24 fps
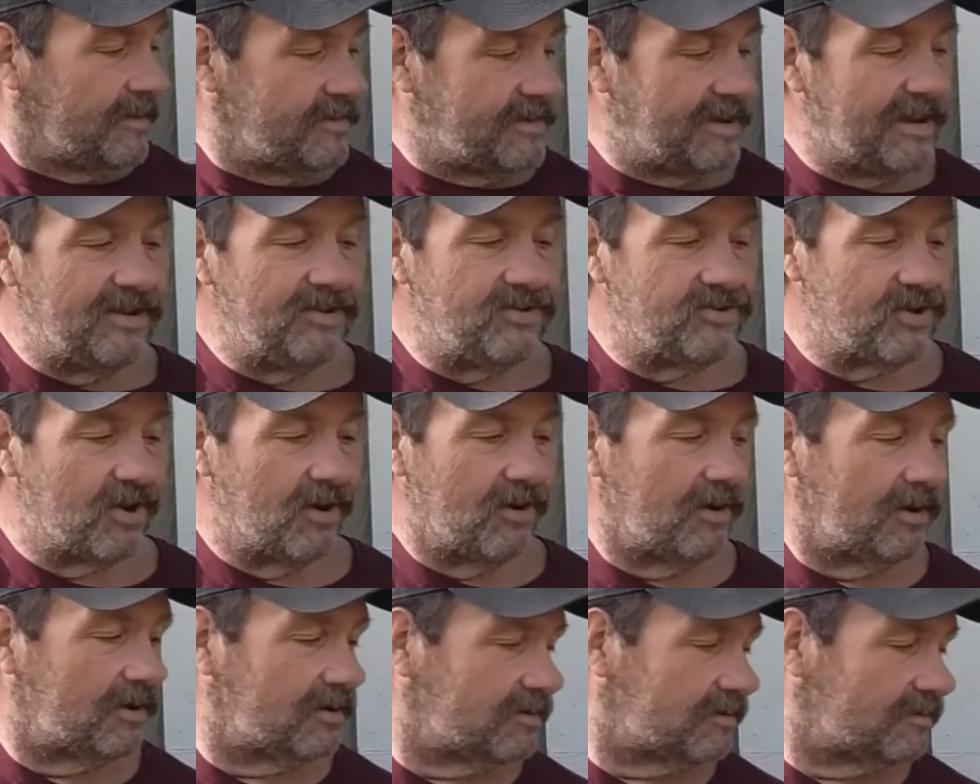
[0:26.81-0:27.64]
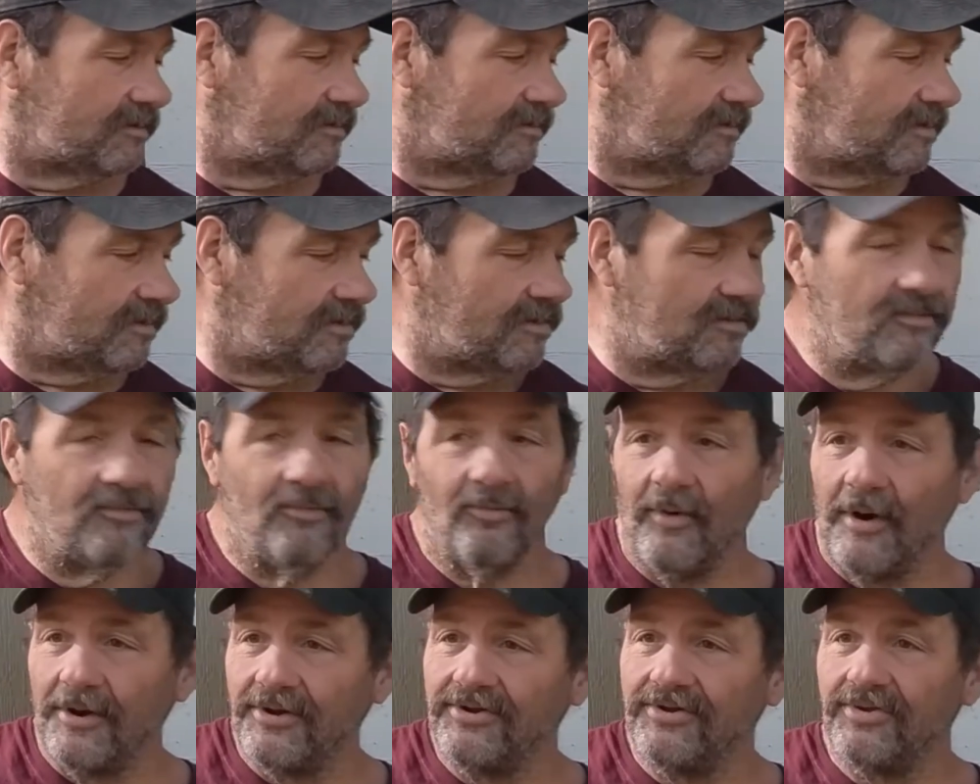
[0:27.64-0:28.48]
t-shirt,
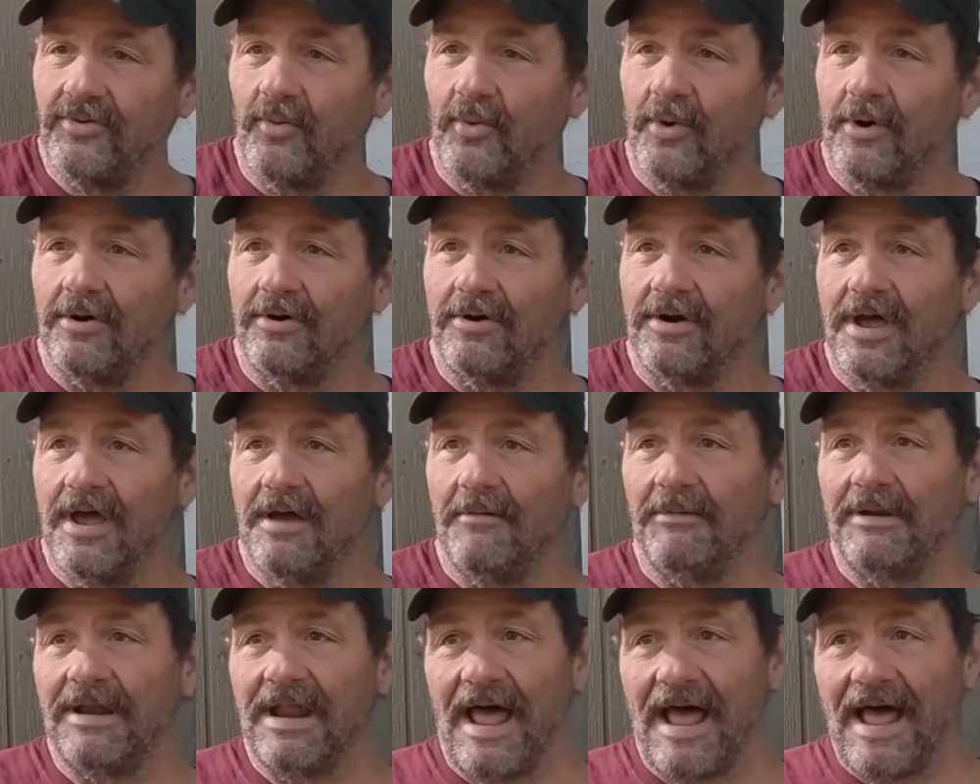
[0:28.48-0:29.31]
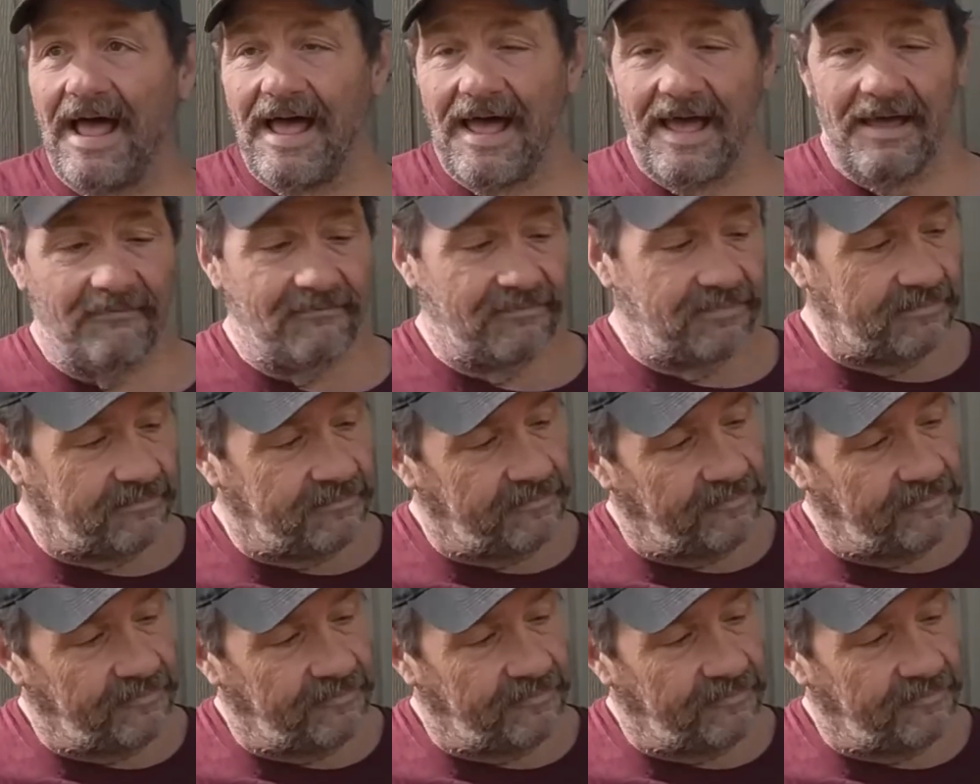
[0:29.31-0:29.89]
watch the world come alive.